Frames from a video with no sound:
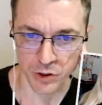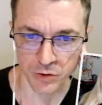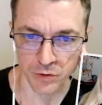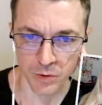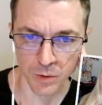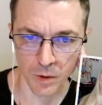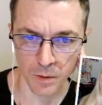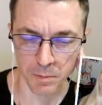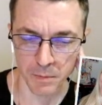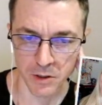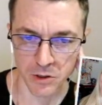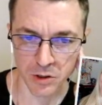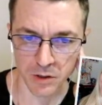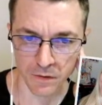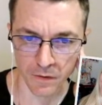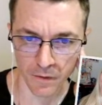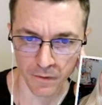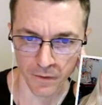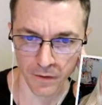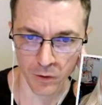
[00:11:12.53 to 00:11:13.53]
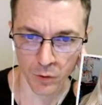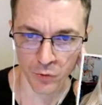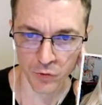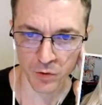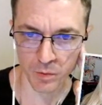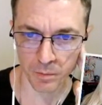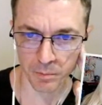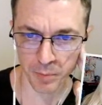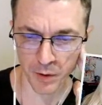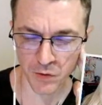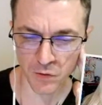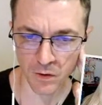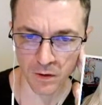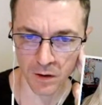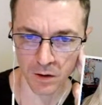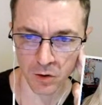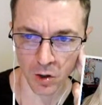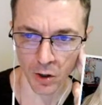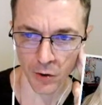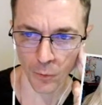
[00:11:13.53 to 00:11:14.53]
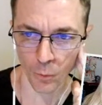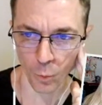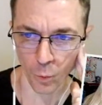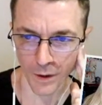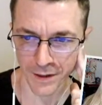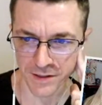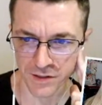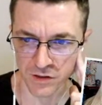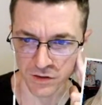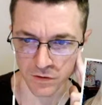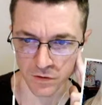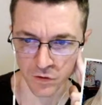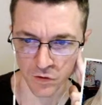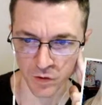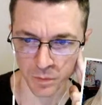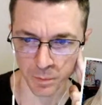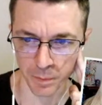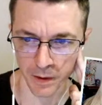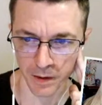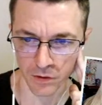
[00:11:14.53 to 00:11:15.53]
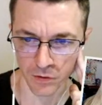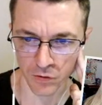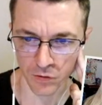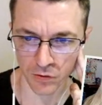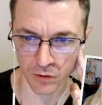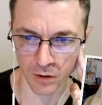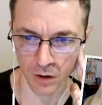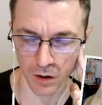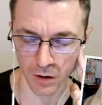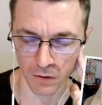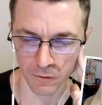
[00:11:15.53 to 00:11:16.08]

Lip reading: you had mentioned that there was basically a lot of wasted space,